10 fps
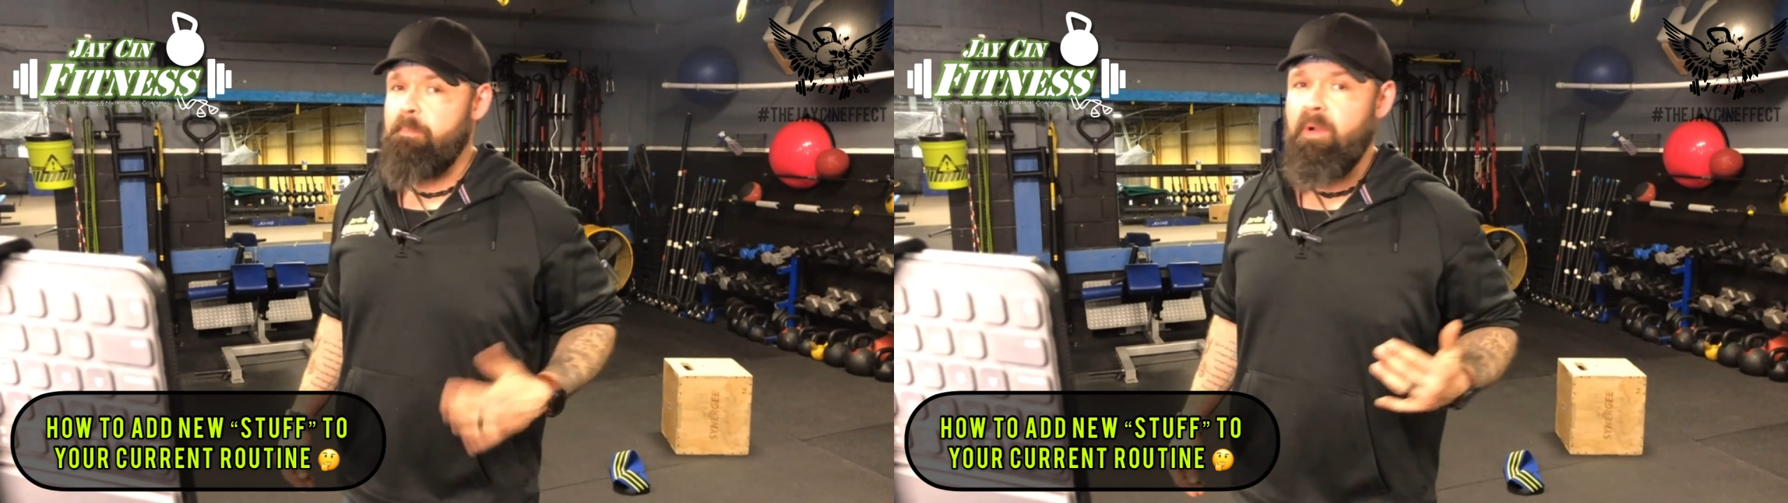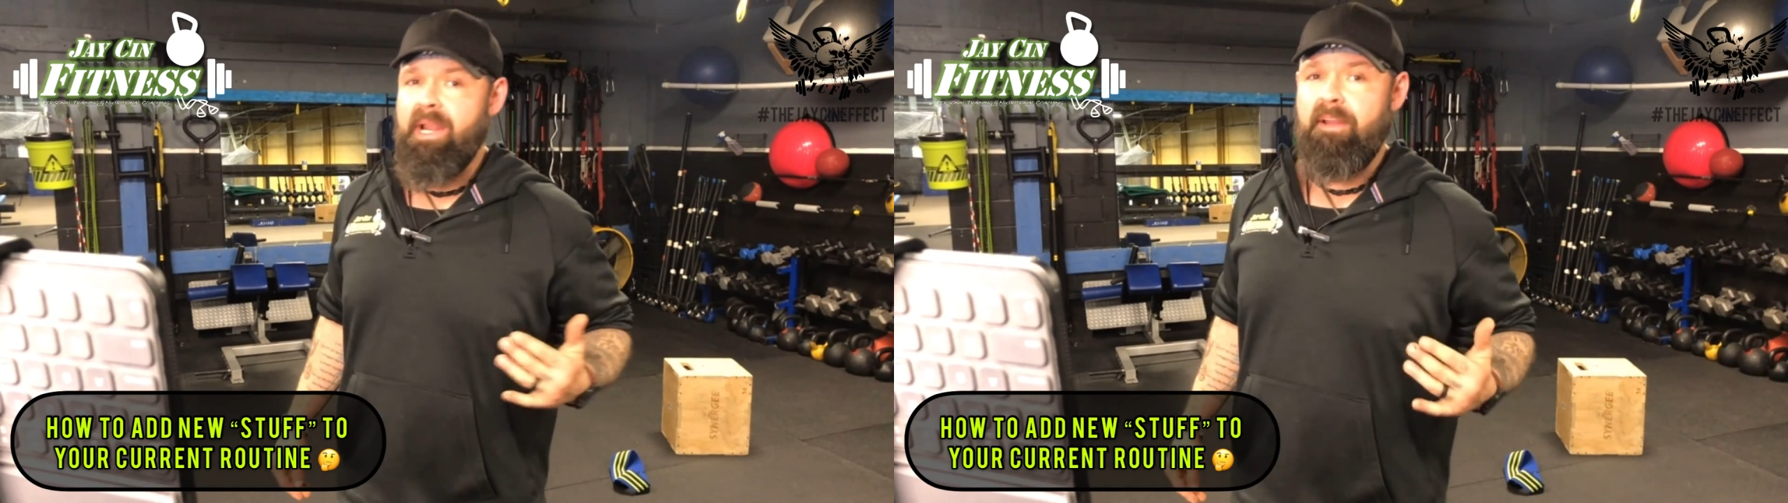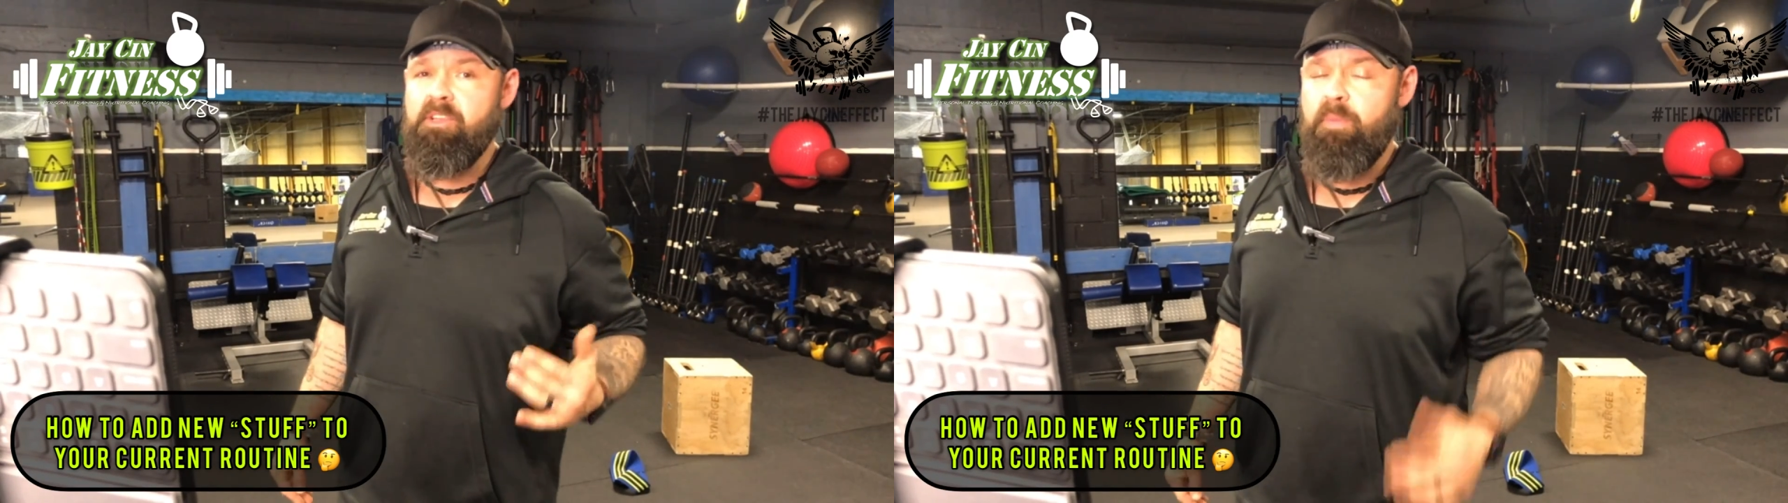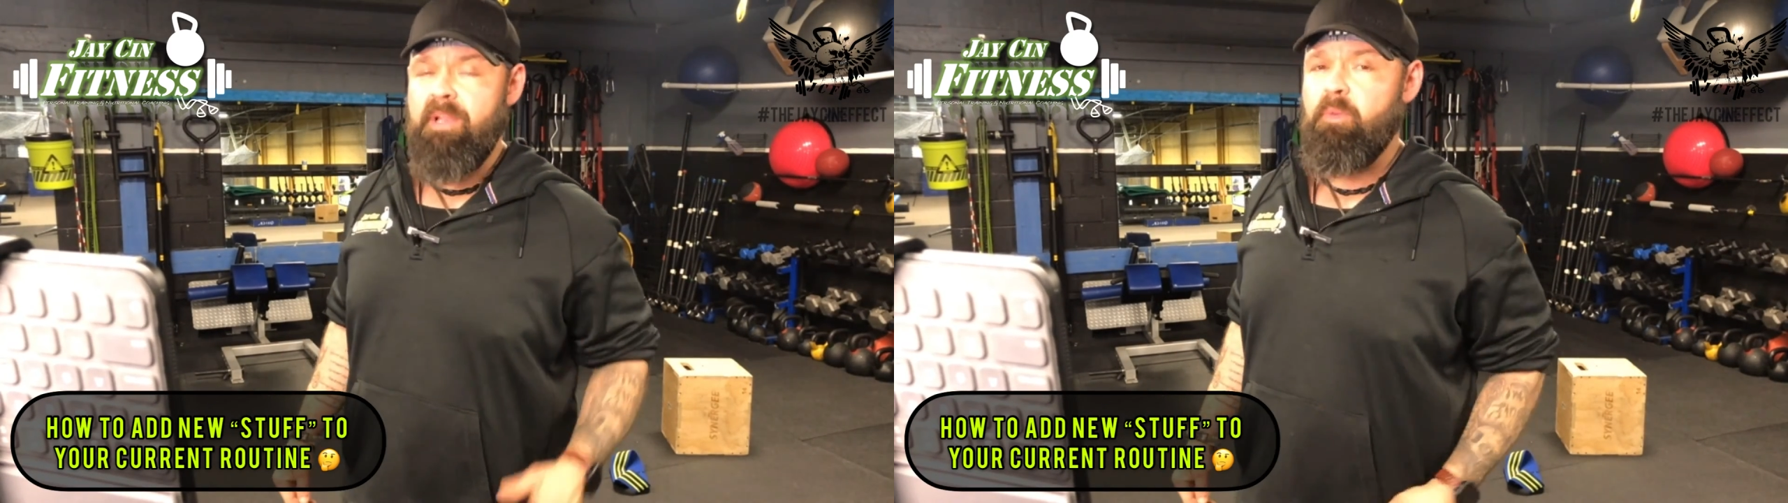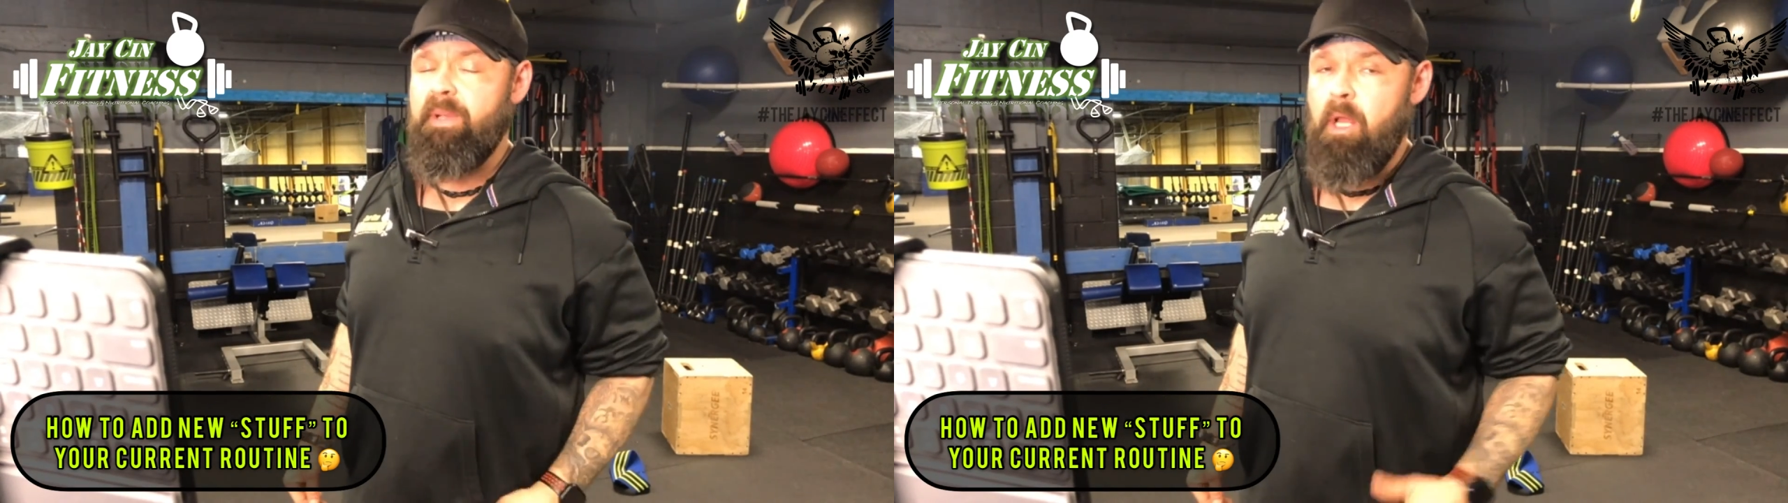putting out each
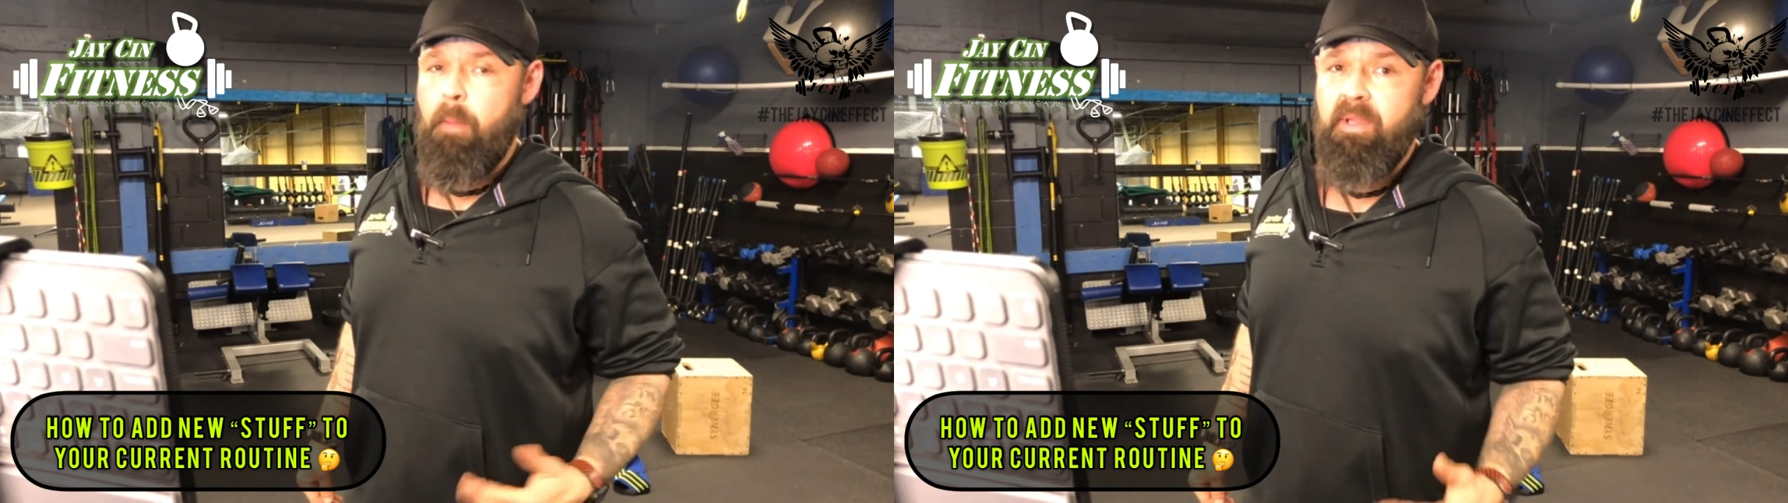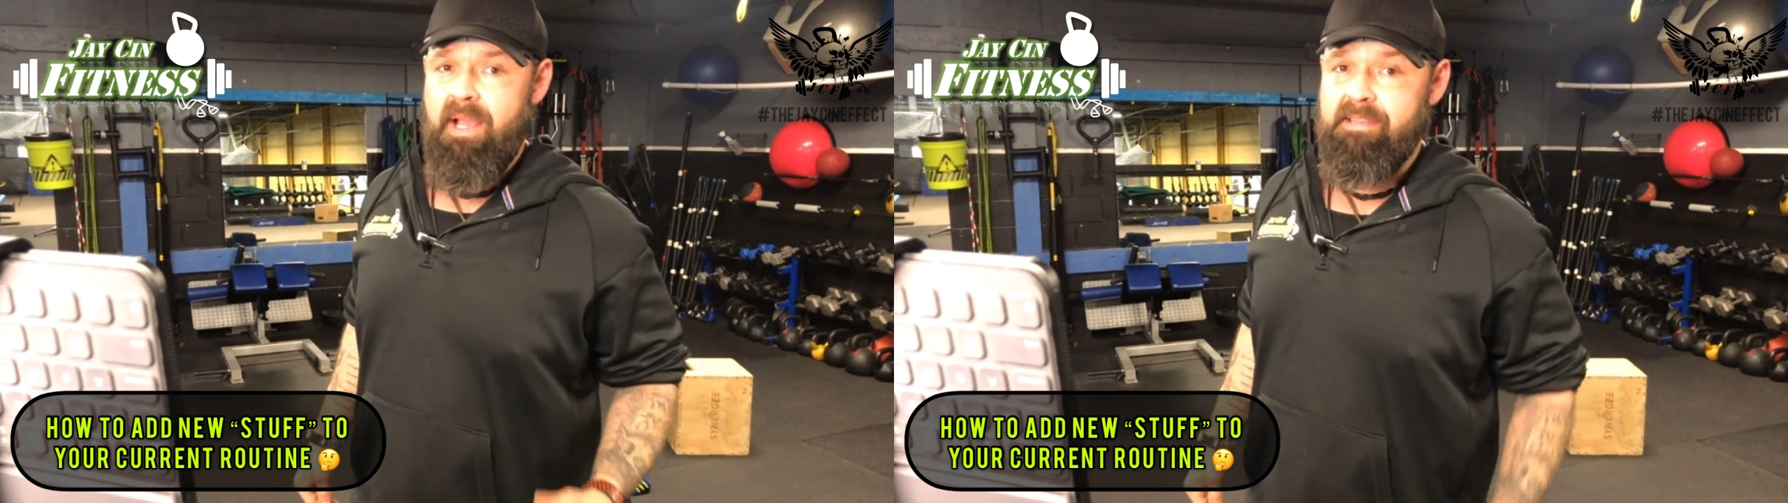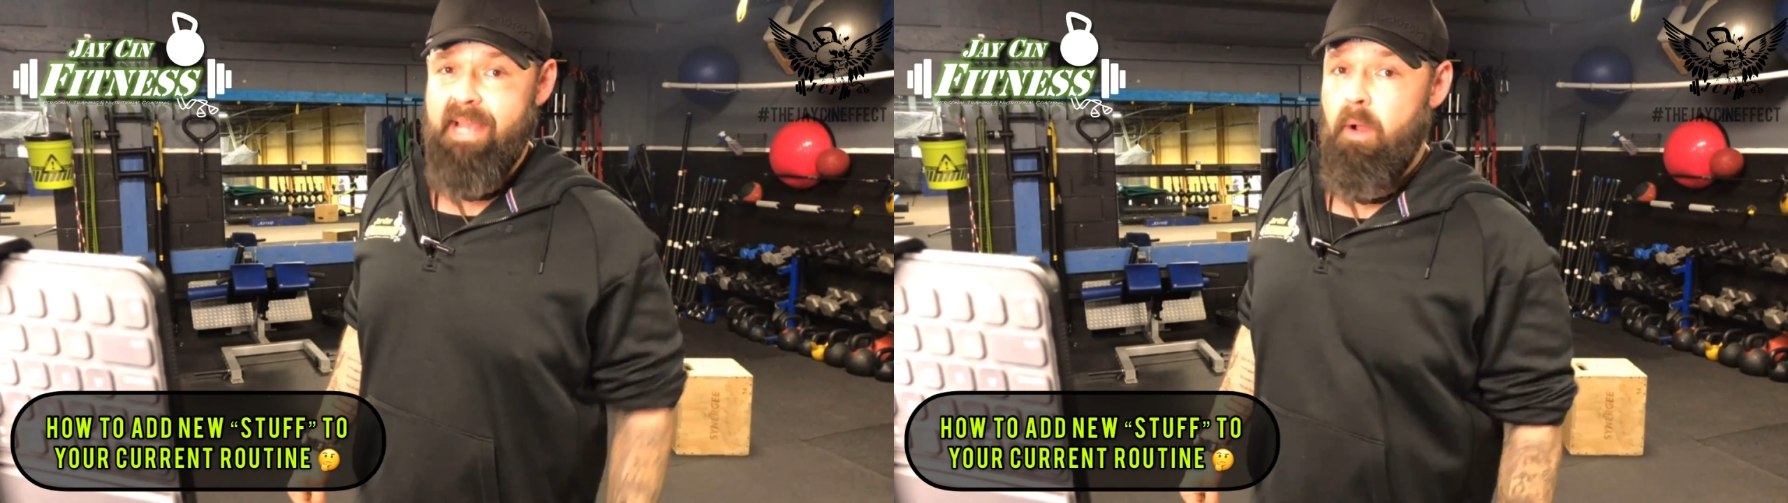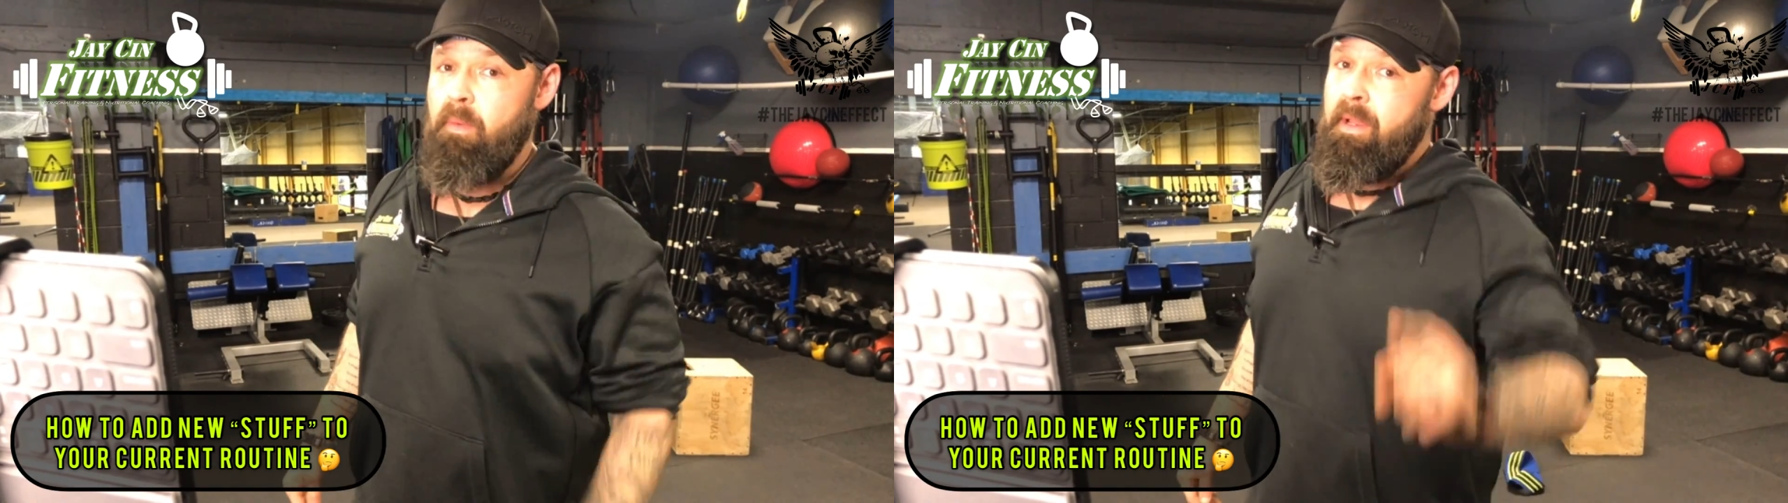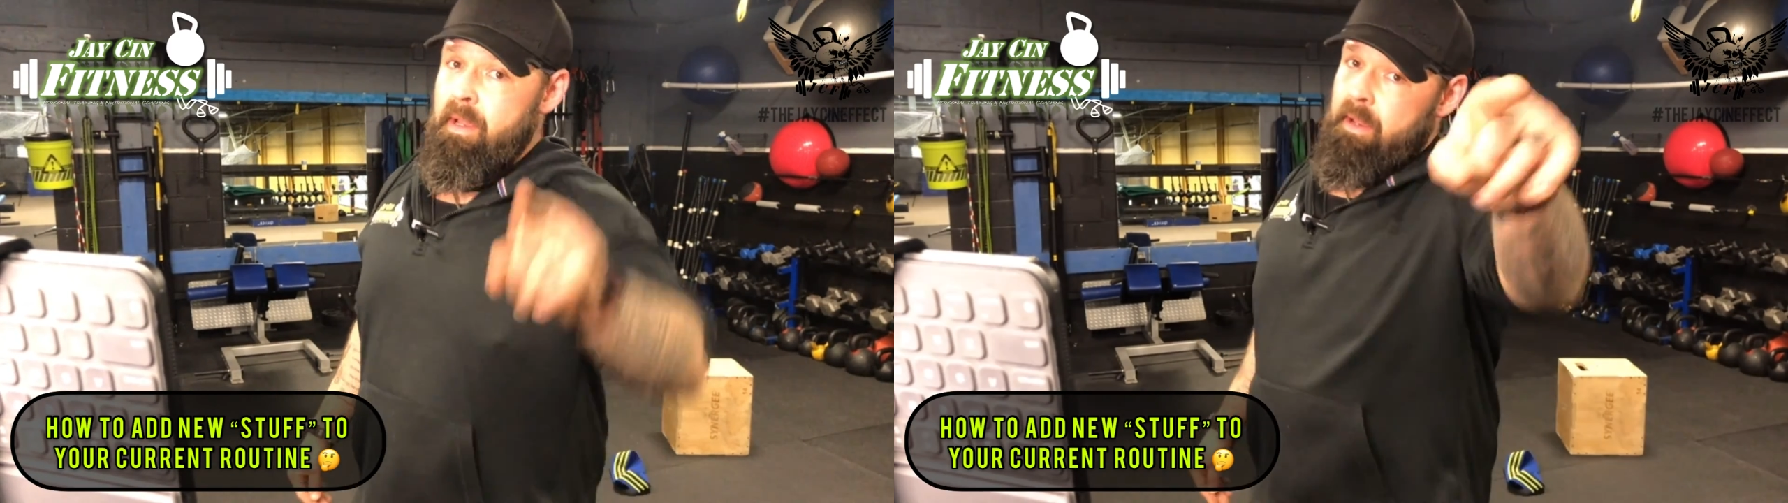week so we can help you guys out.